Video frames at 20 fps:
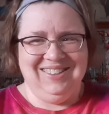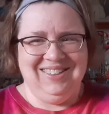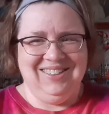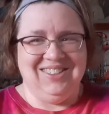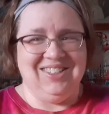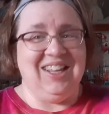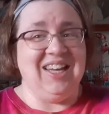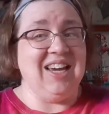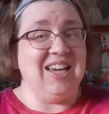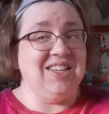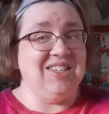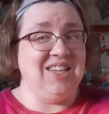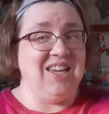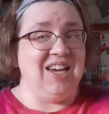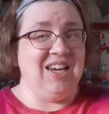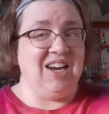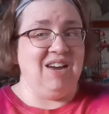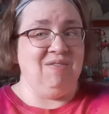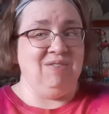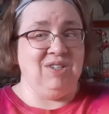so like I
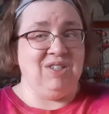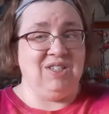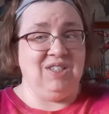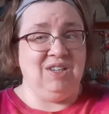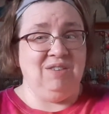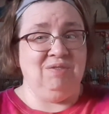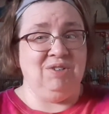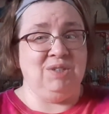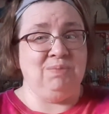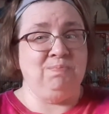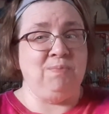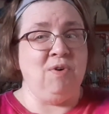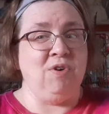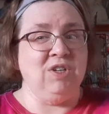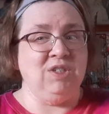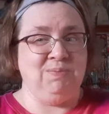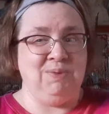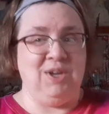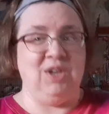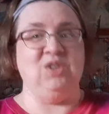said, it was supposed
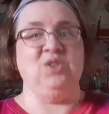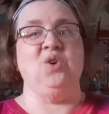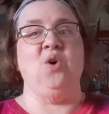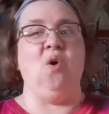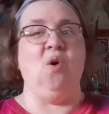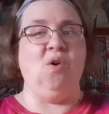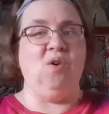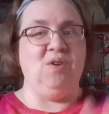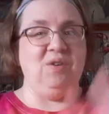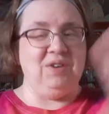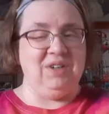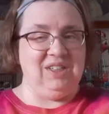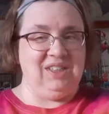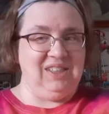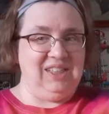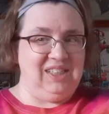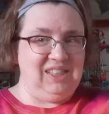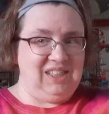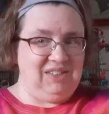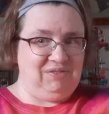to be a
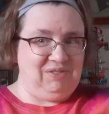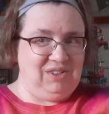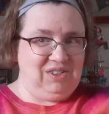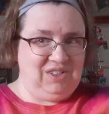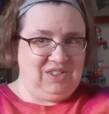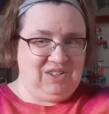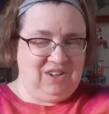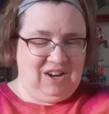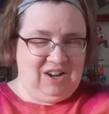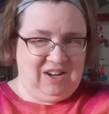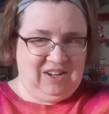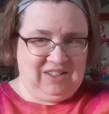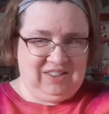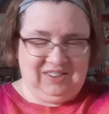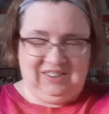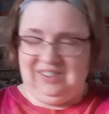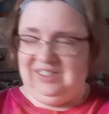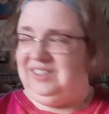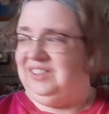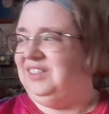totally different
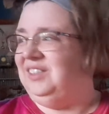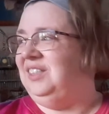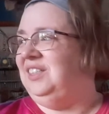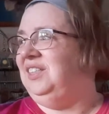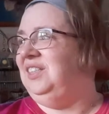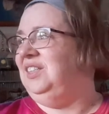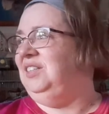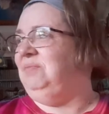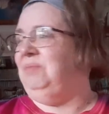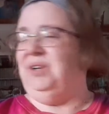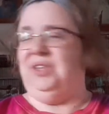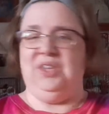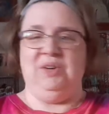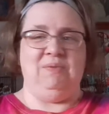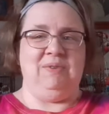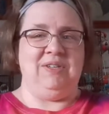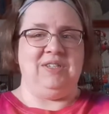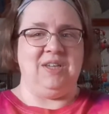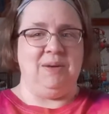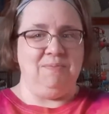song, but there
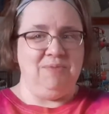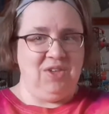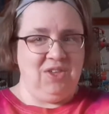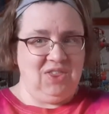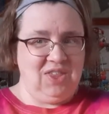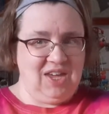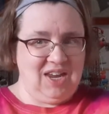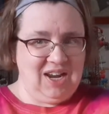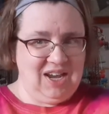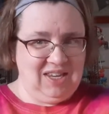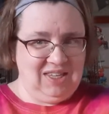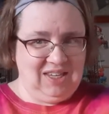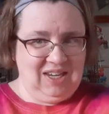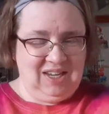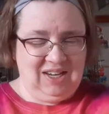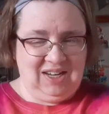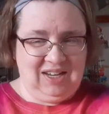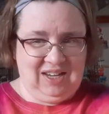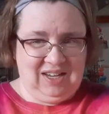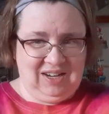was something that I
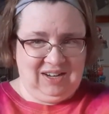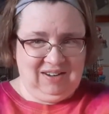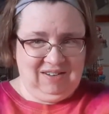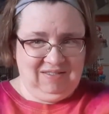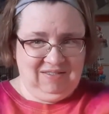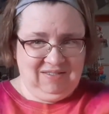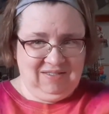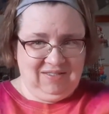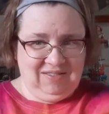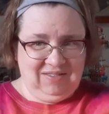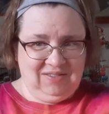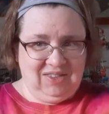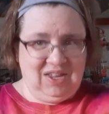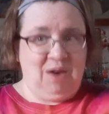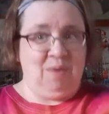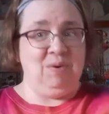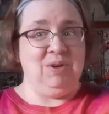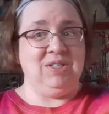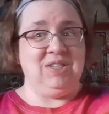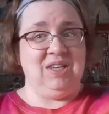needed
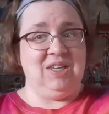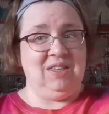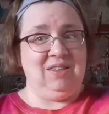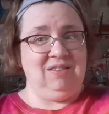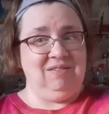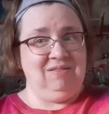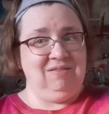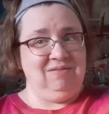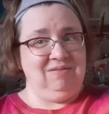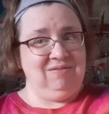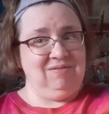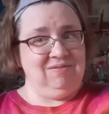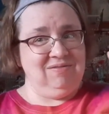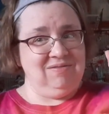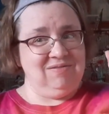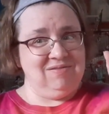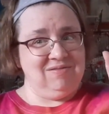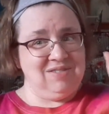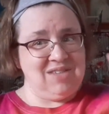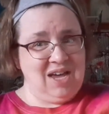
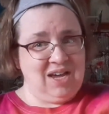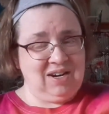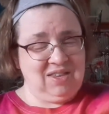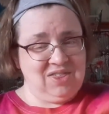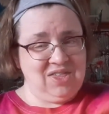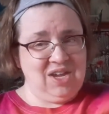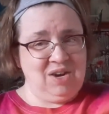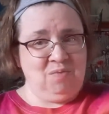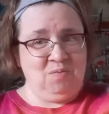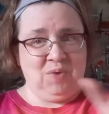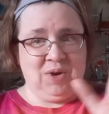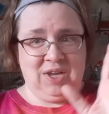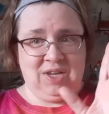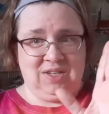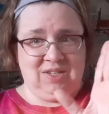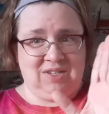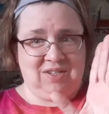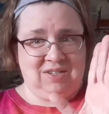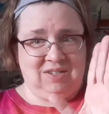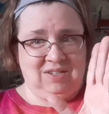that thing
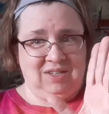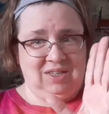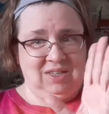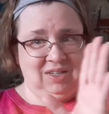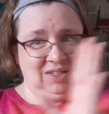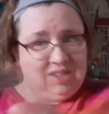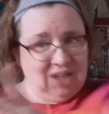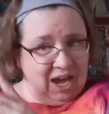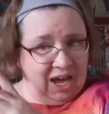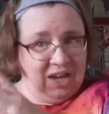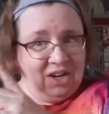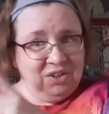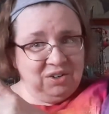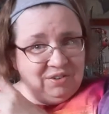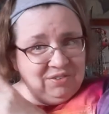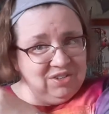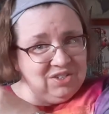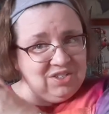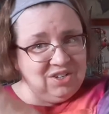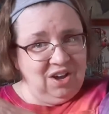was in the title of
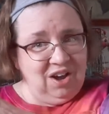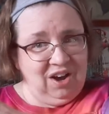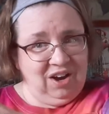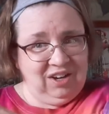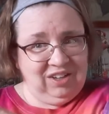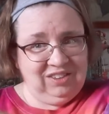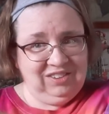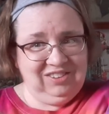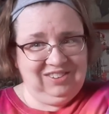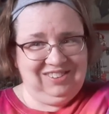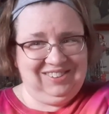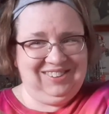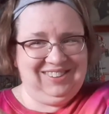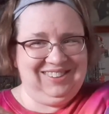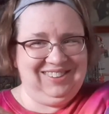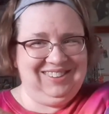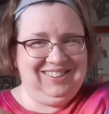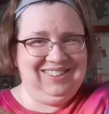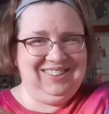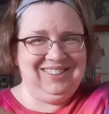the song,
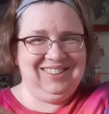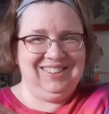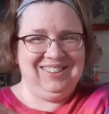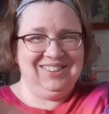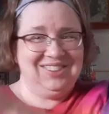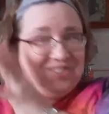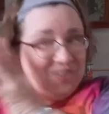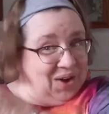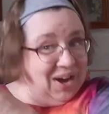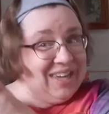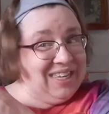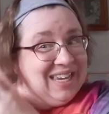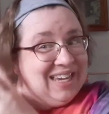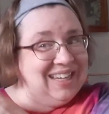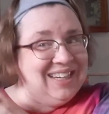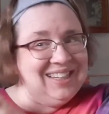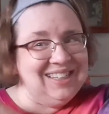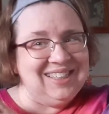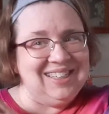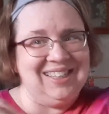so I
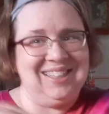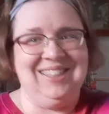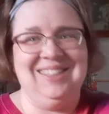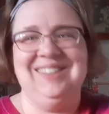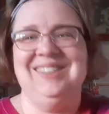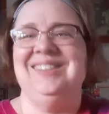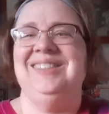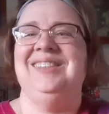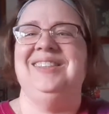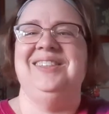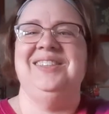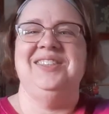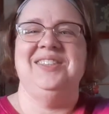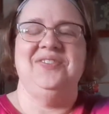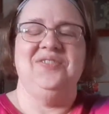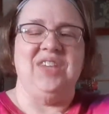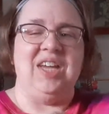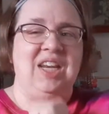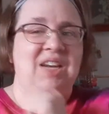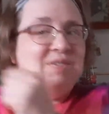needed it,
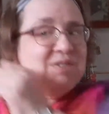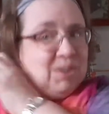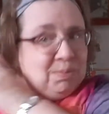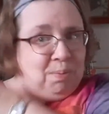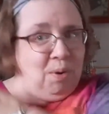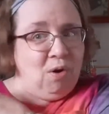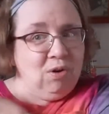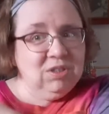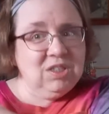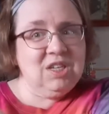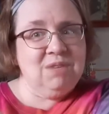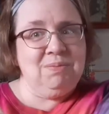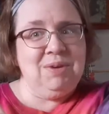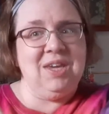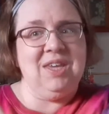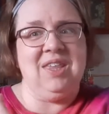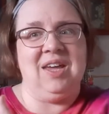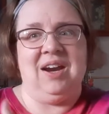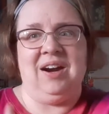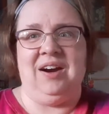and it was supposed to be
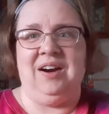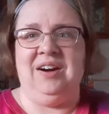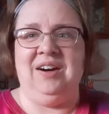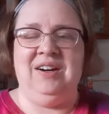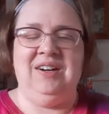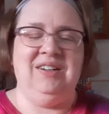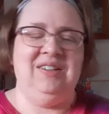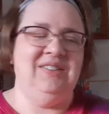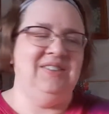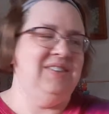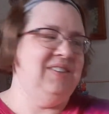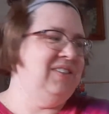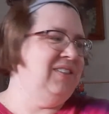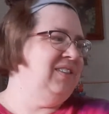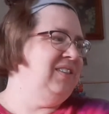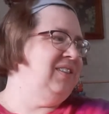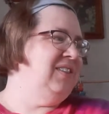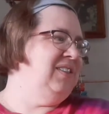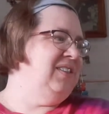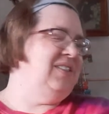there,
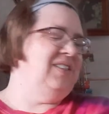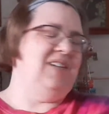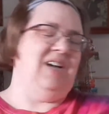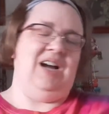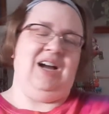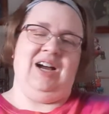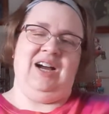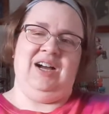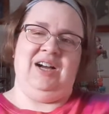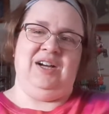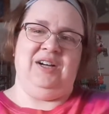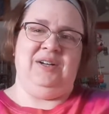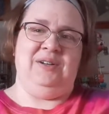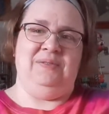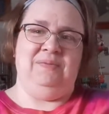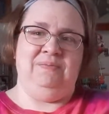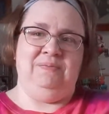but